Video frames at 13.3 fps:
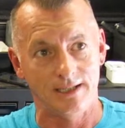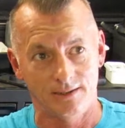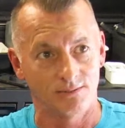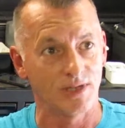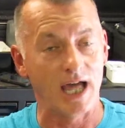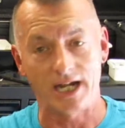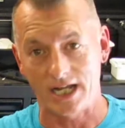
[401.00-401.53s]

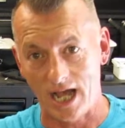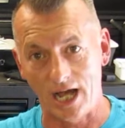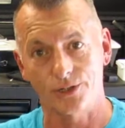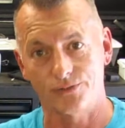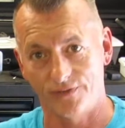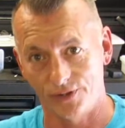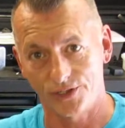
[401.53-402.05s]
lot of
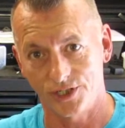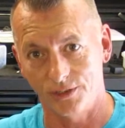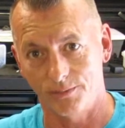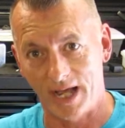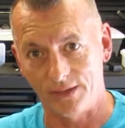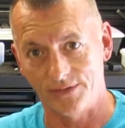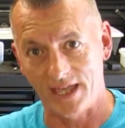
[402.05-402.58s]
controversy
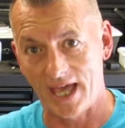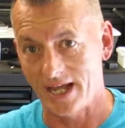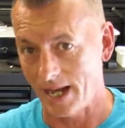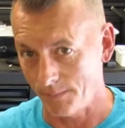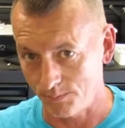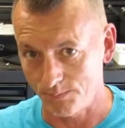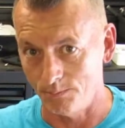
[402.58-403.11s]
about that.
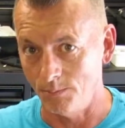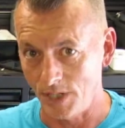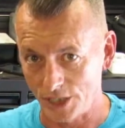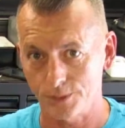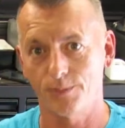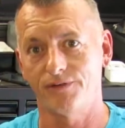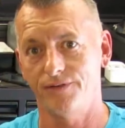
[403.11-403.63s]
I
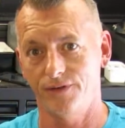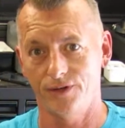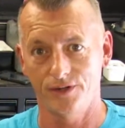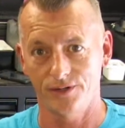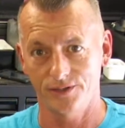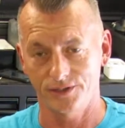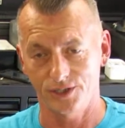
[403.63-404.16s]
much
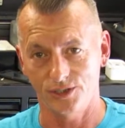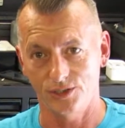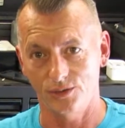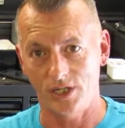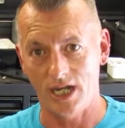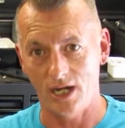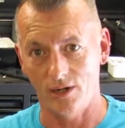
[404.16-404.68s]
prefer to
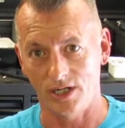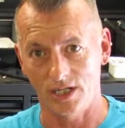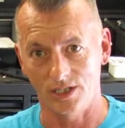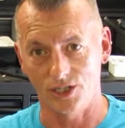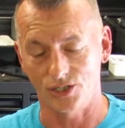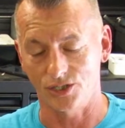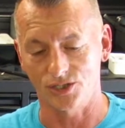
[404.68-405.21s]
carry
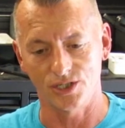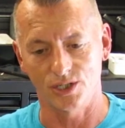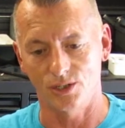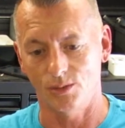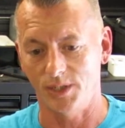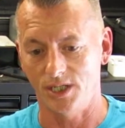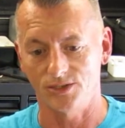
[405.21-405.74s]
condition
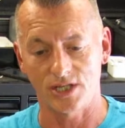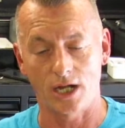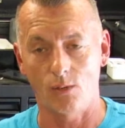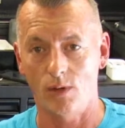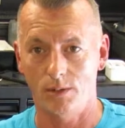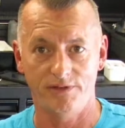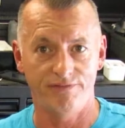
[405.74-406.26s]
0 because I don't
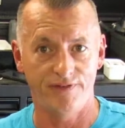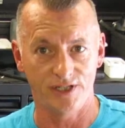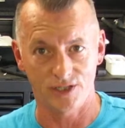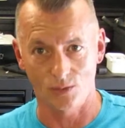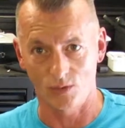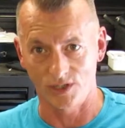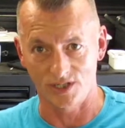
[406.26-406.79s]
want to be
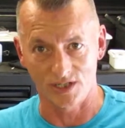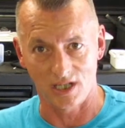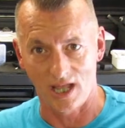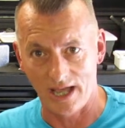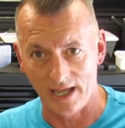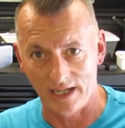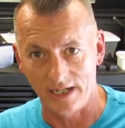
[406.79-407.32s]
futzing with a
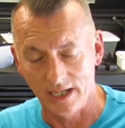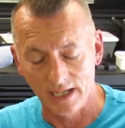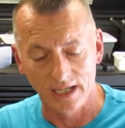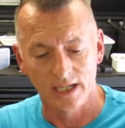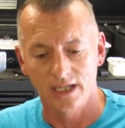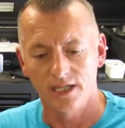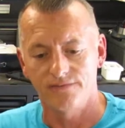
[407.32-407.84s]
slide
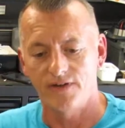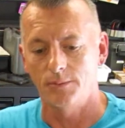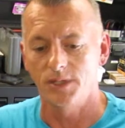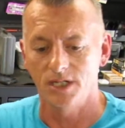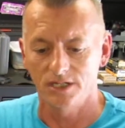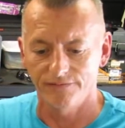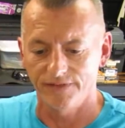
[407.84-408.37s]
if I'm
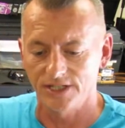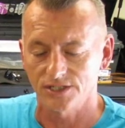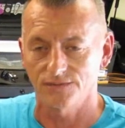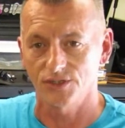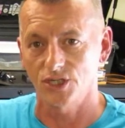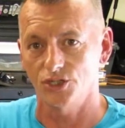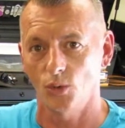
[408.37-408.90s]
in a defensive
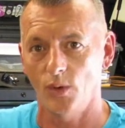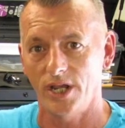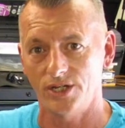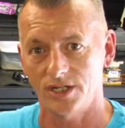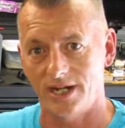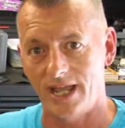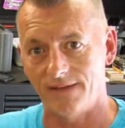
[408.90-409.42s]

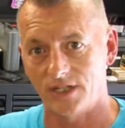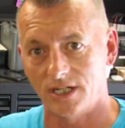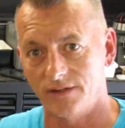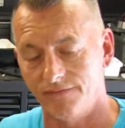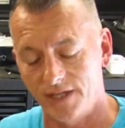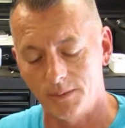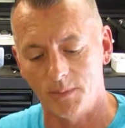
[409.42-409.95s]
situation and have to
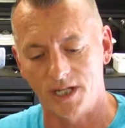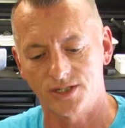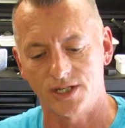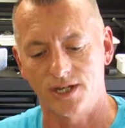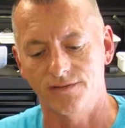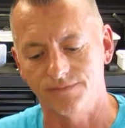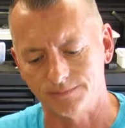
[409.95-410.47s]
defend
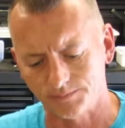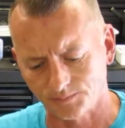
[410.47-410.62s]
myself.